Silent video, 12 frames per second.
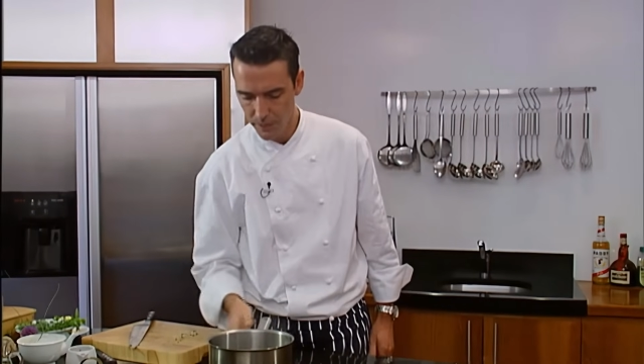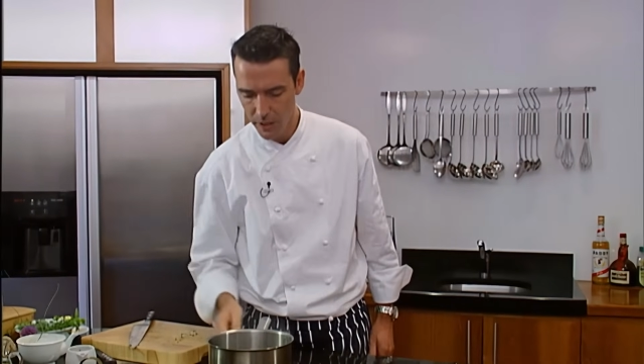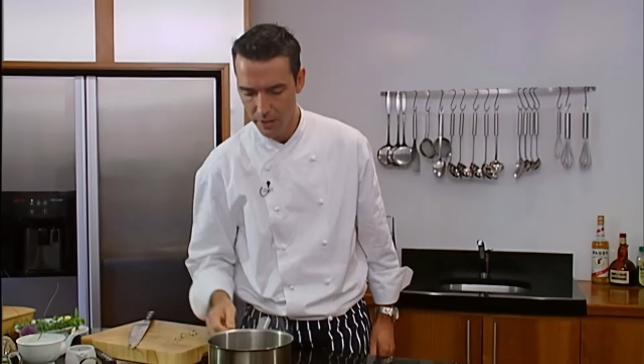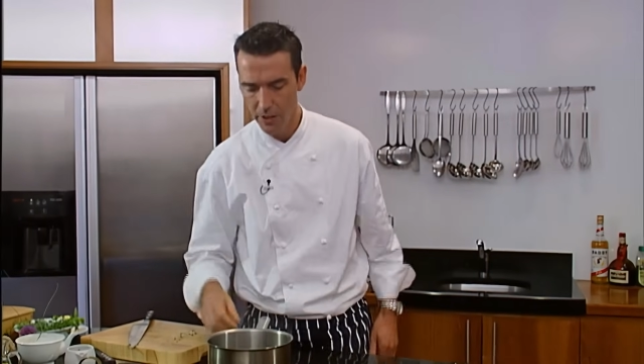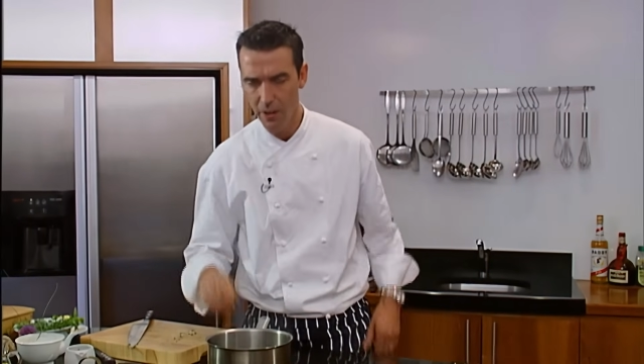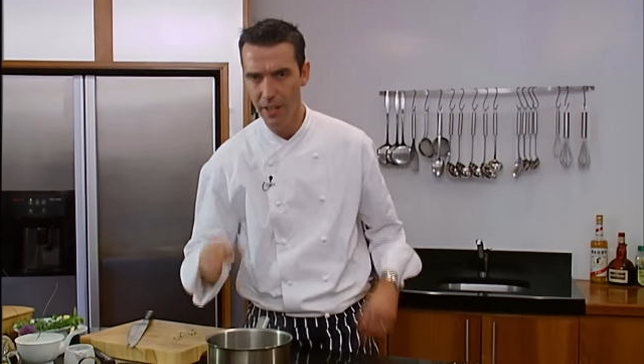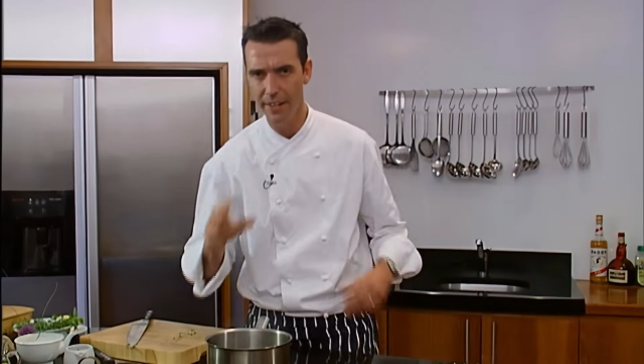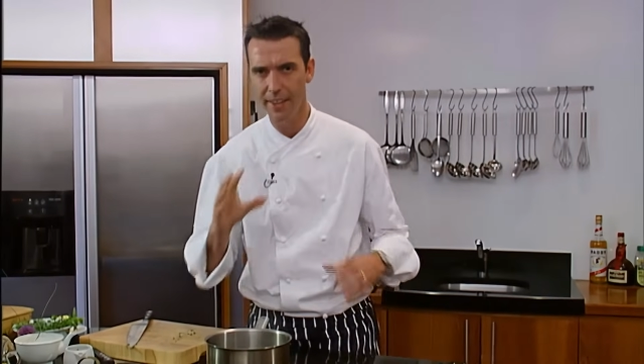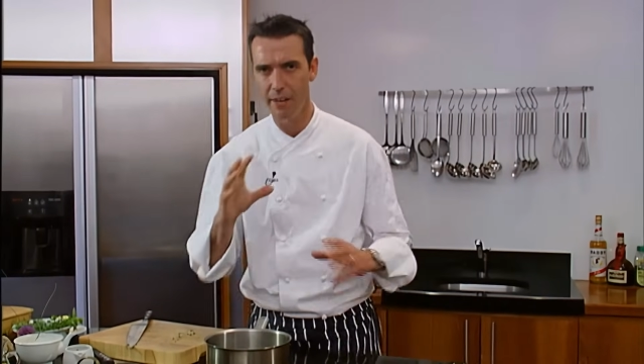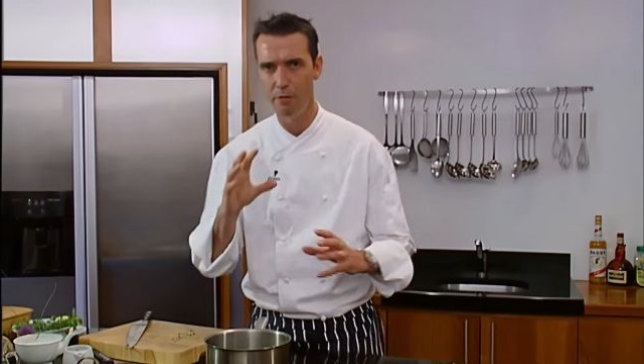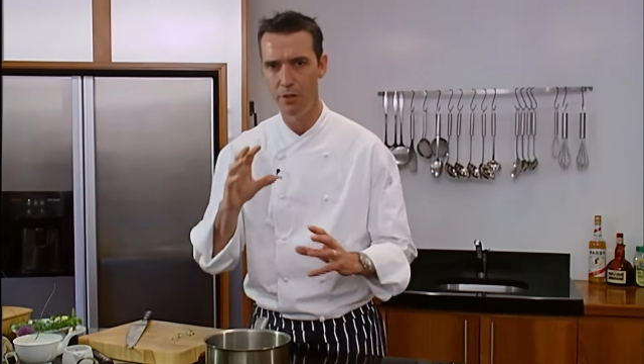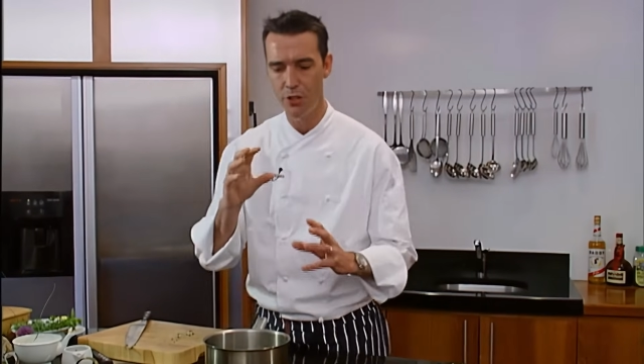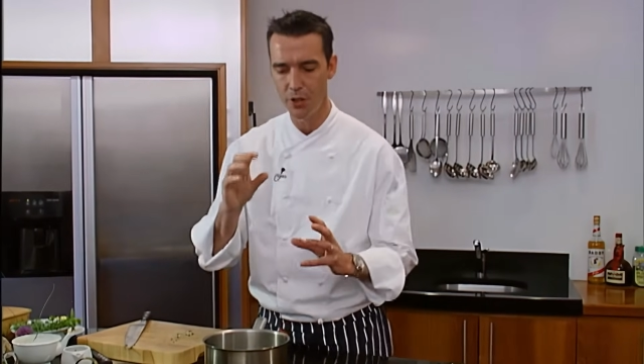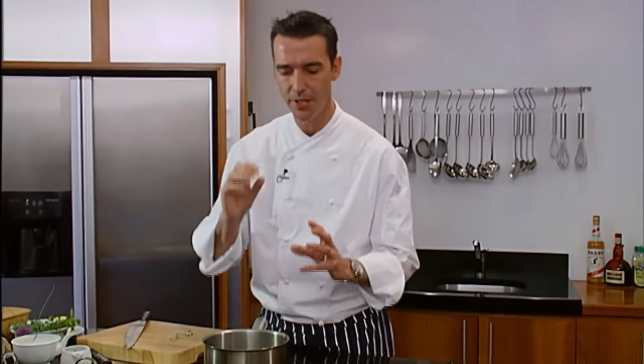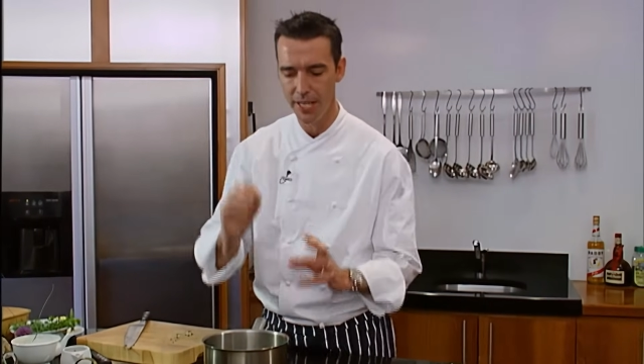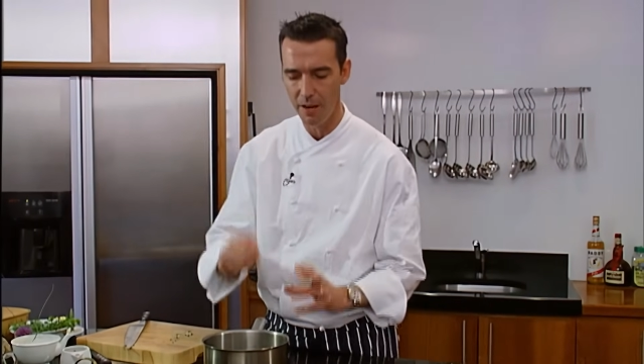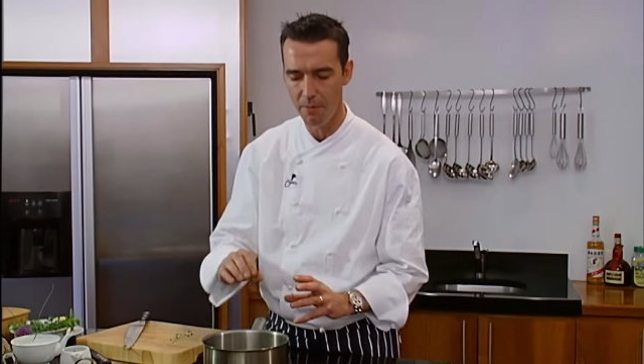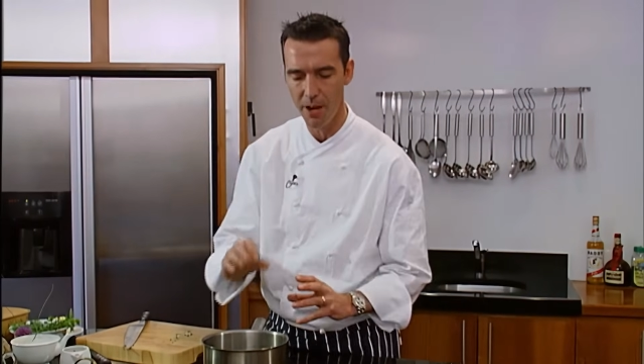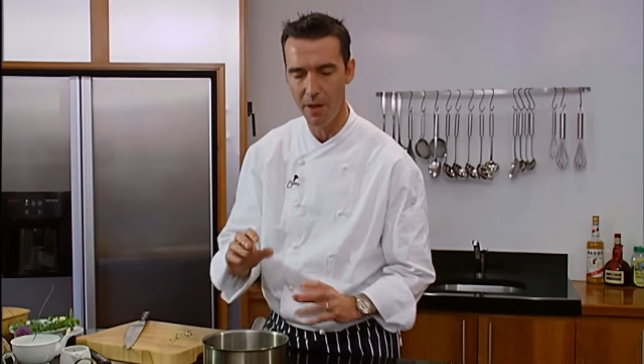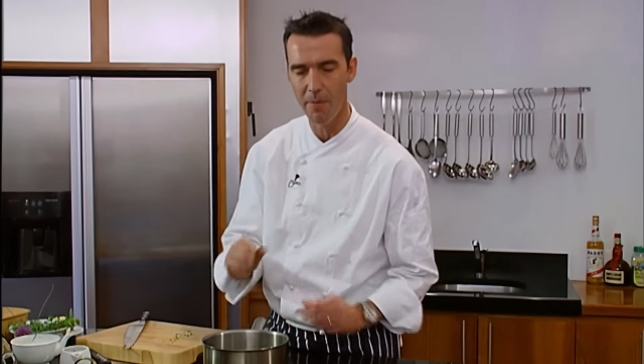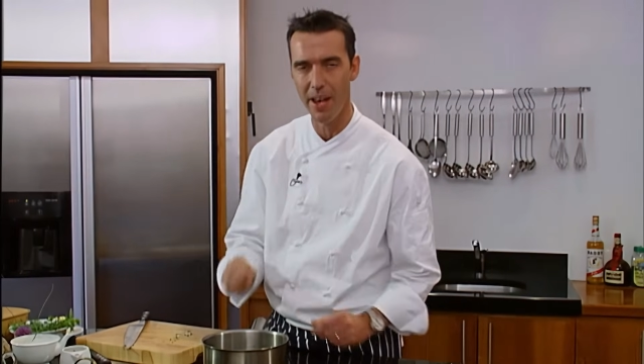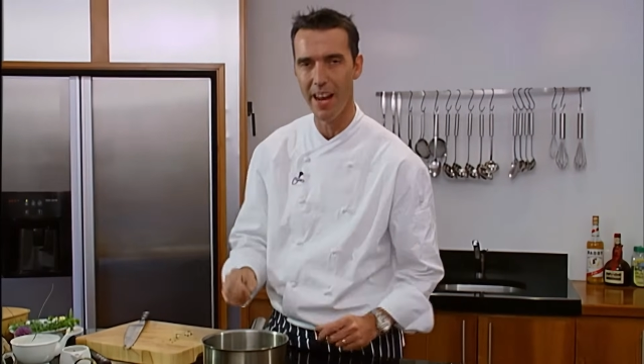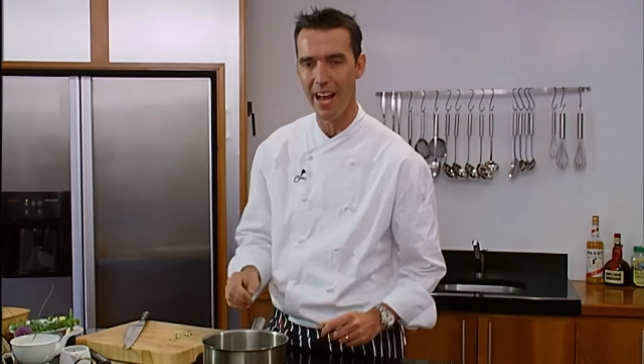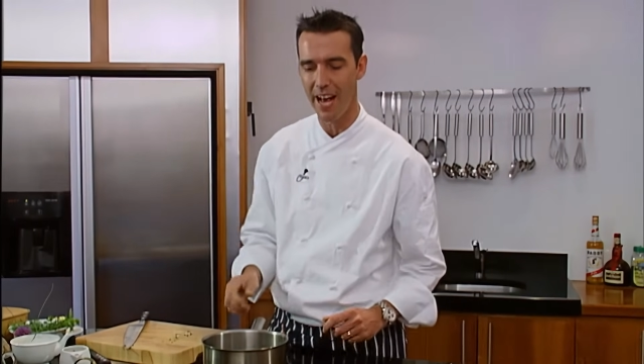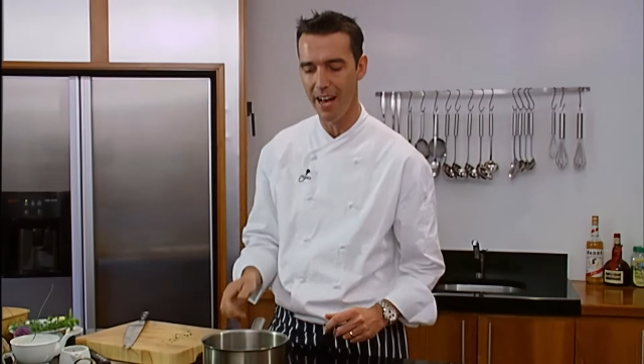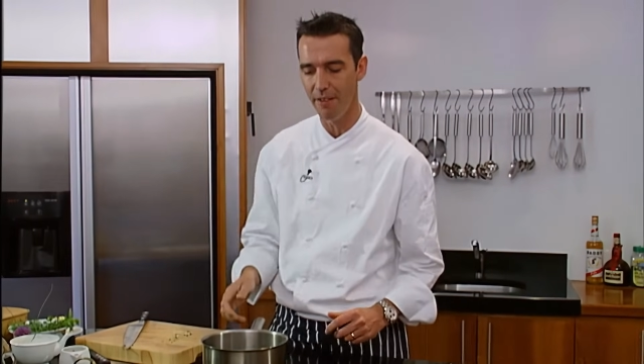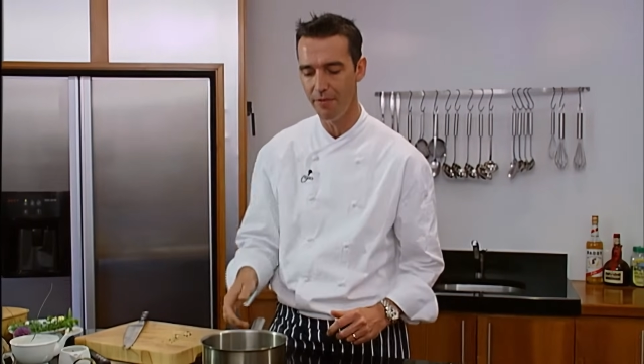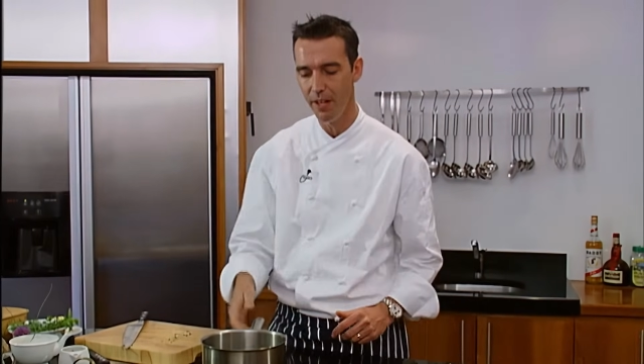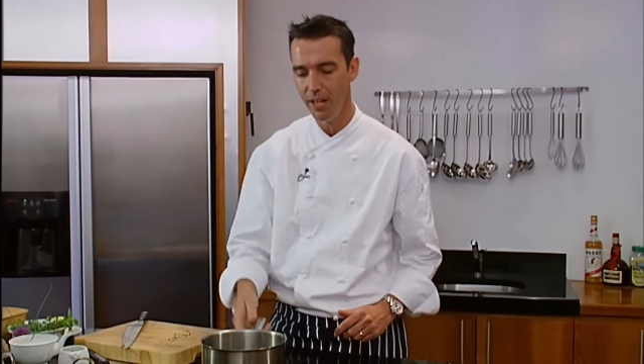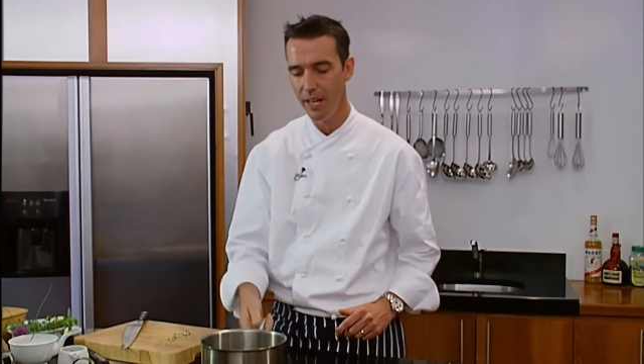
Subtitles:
You're going to let that reduce down by about half,